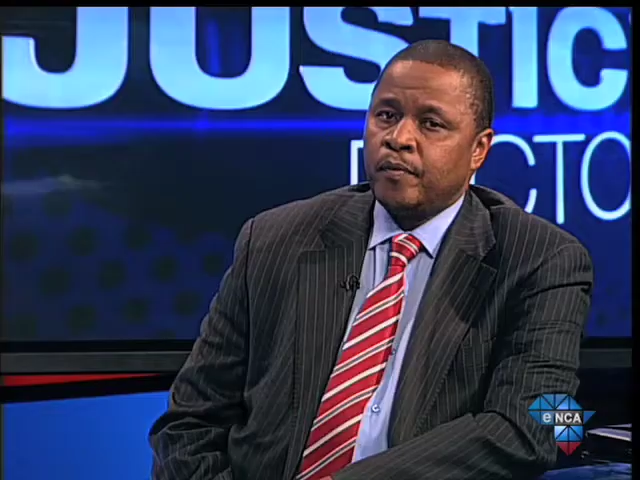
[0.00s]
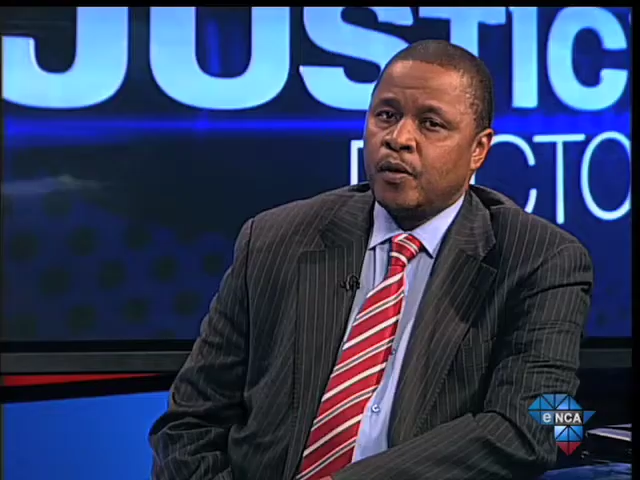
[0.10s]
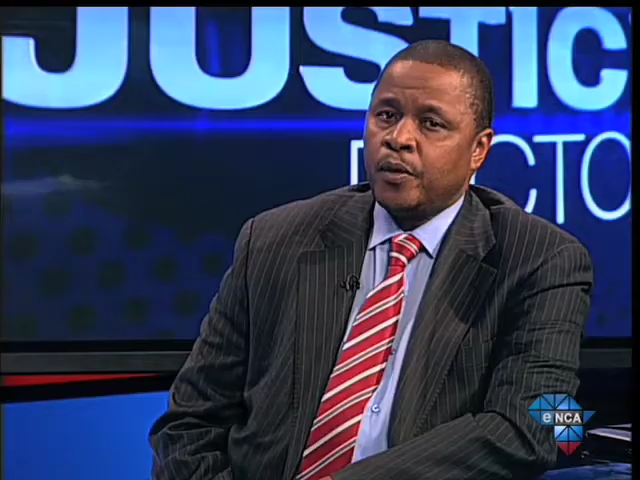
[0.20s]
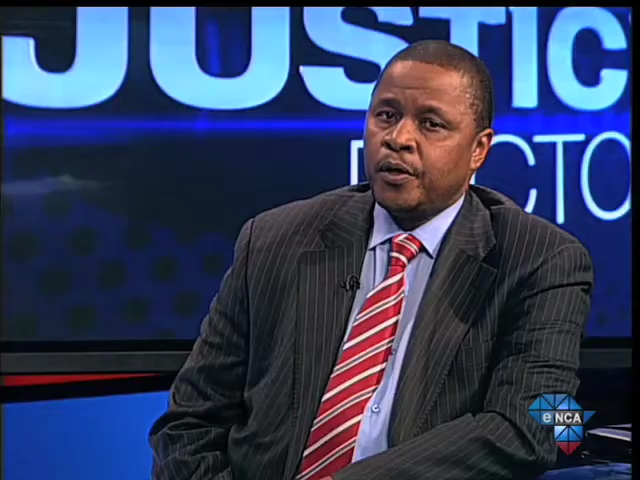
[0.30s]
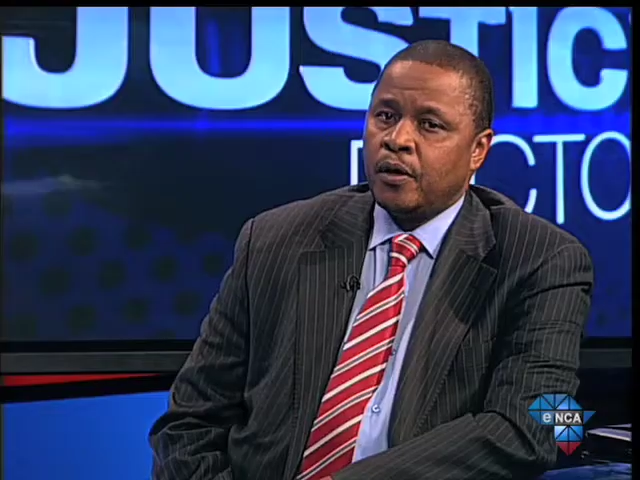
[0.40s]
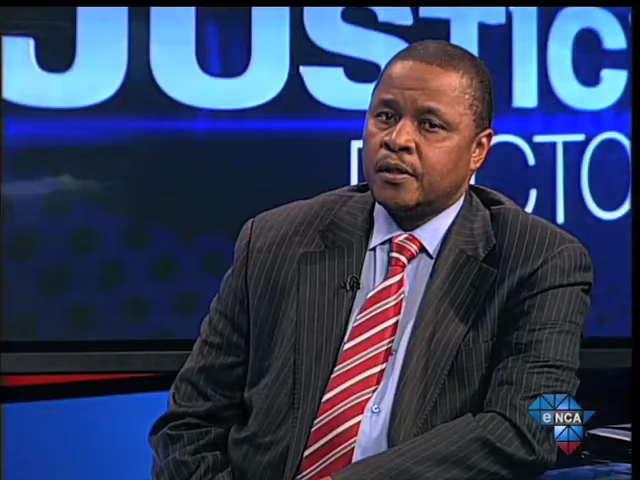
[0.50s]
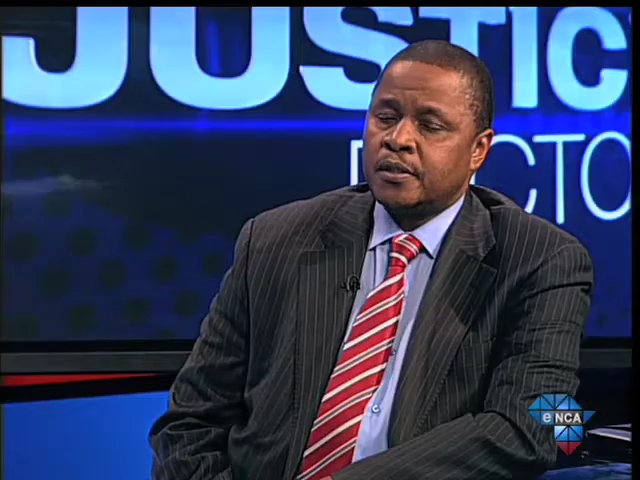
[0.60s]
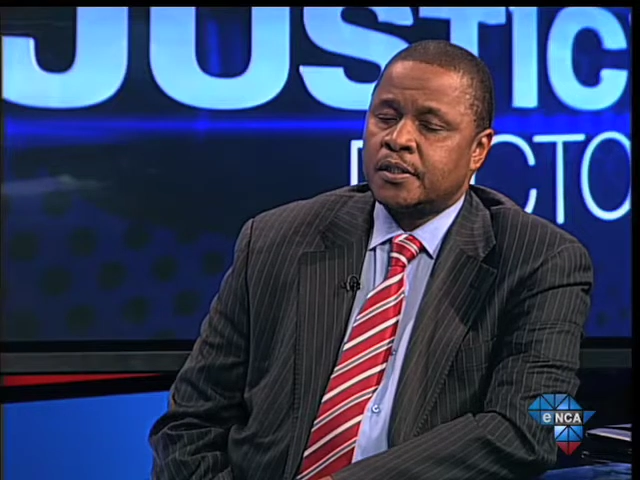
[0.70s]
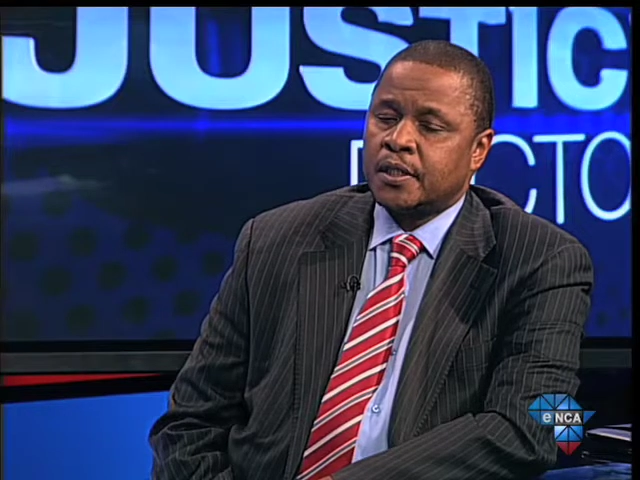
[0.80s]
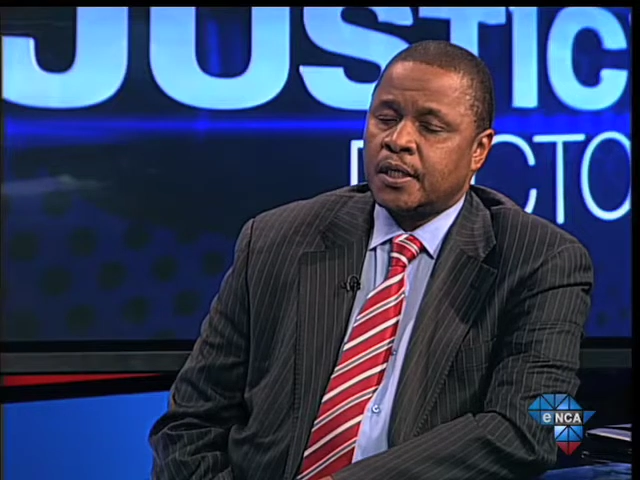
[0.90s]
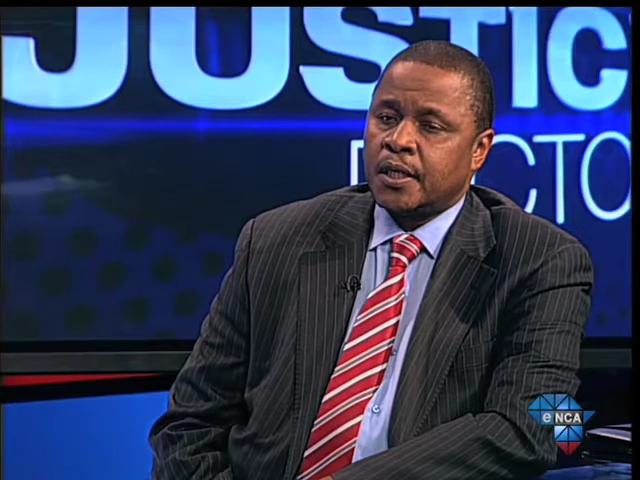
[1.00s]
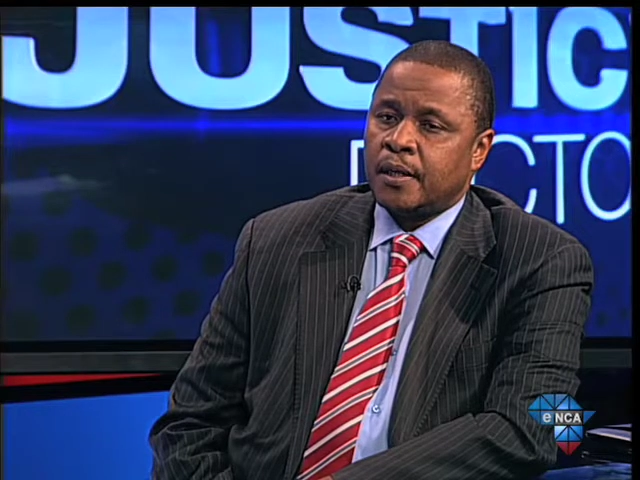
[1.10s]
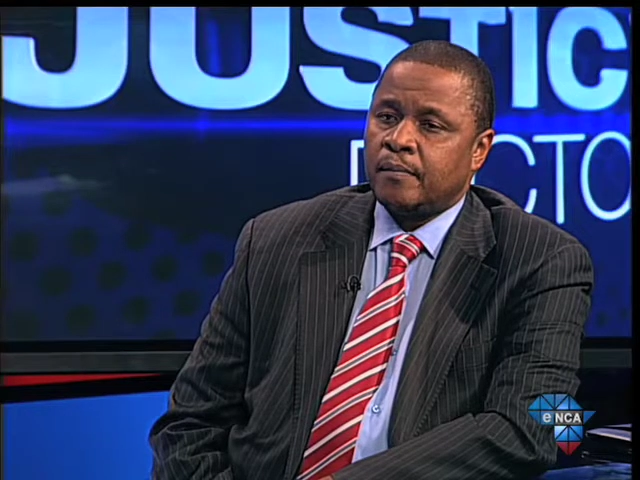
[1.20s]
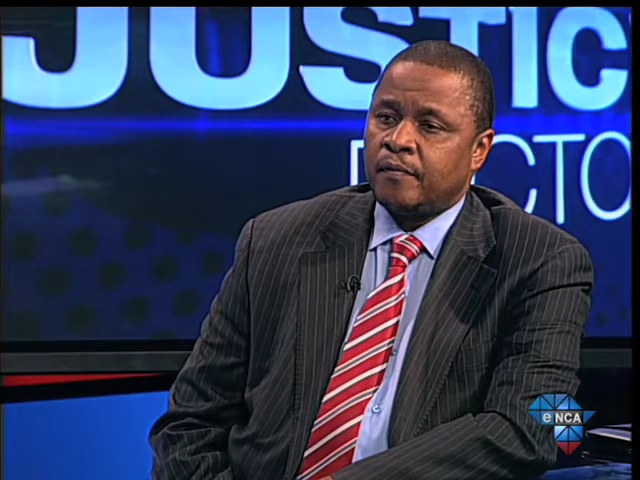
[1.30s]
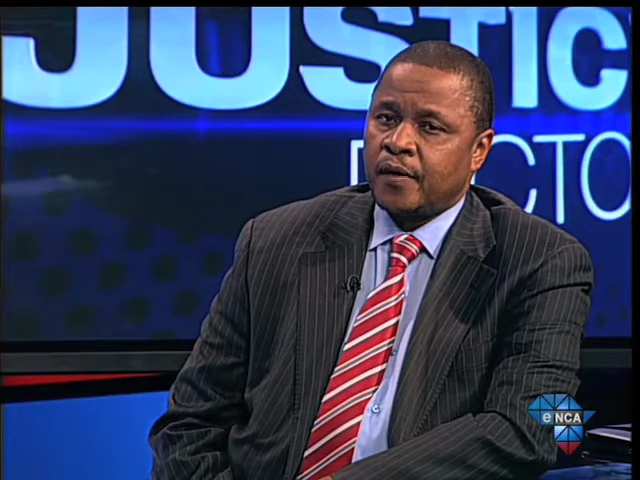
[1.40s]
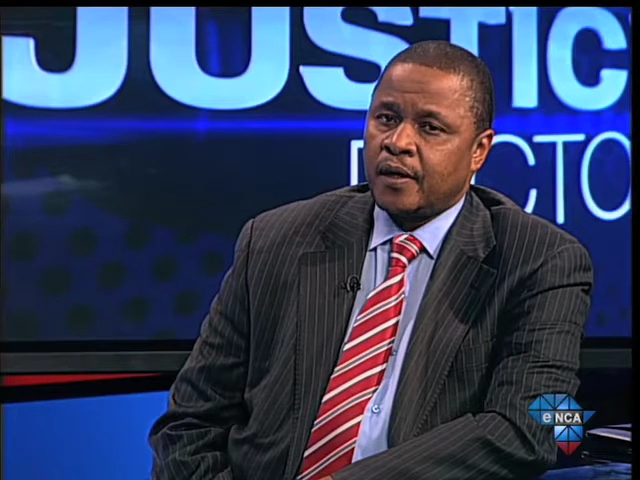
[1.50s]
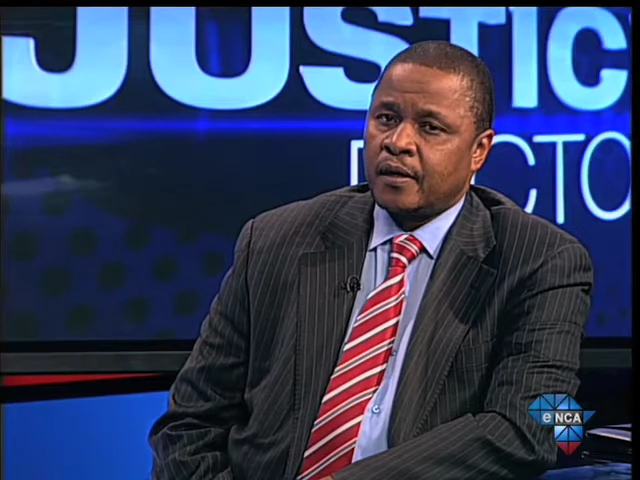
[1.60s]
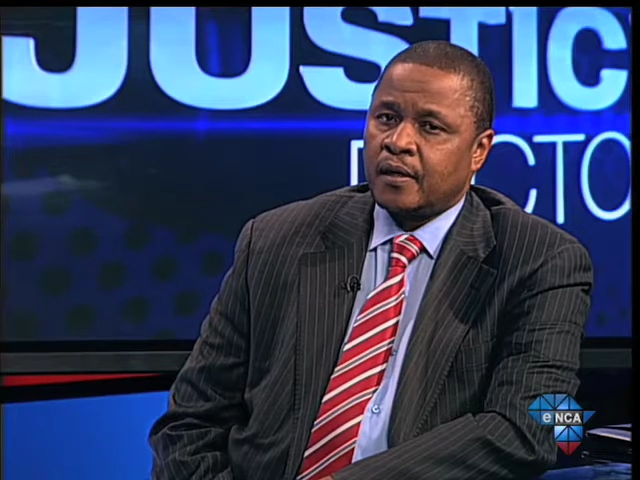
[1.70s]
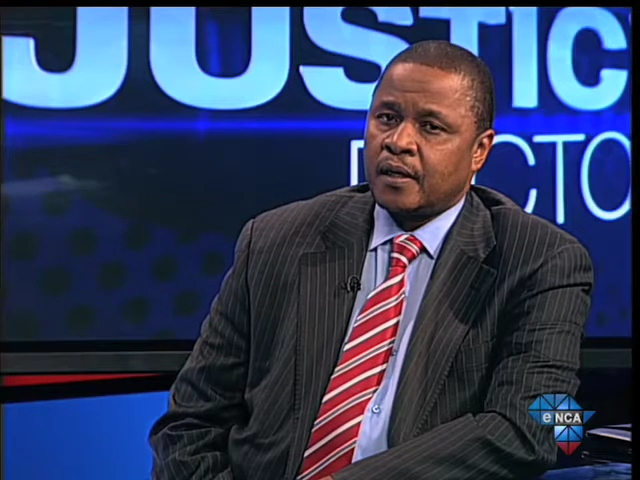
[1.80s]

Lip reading: we don't think